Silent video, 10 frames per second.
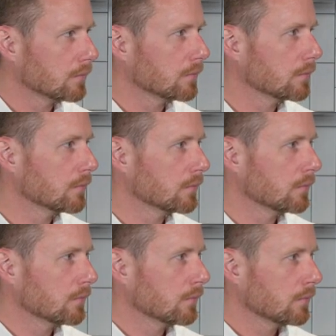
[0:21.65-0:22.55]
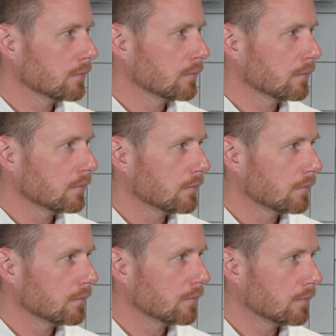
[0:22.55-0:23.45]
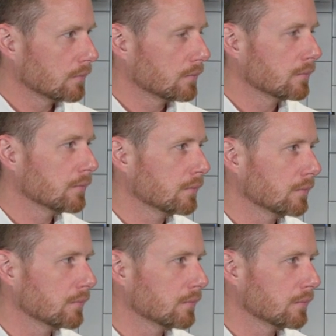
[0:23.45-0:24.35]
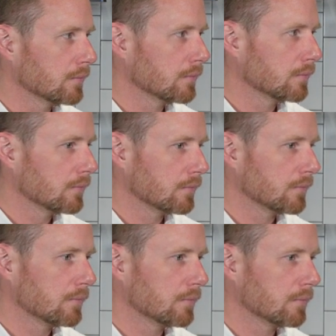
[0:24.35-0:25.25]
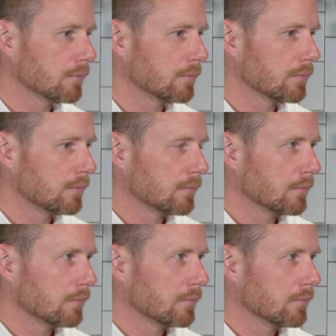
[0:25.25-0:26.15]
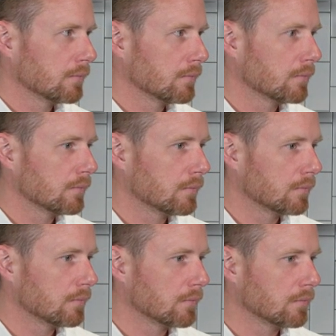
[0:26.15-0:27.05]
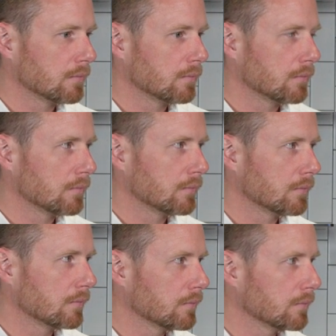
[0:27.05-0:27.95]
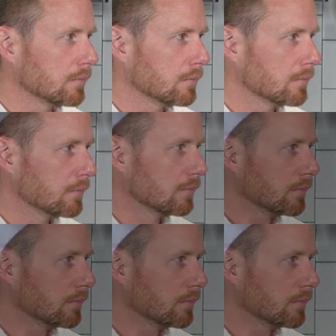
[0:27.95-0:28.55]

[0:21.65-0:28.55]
The person shown says nothing.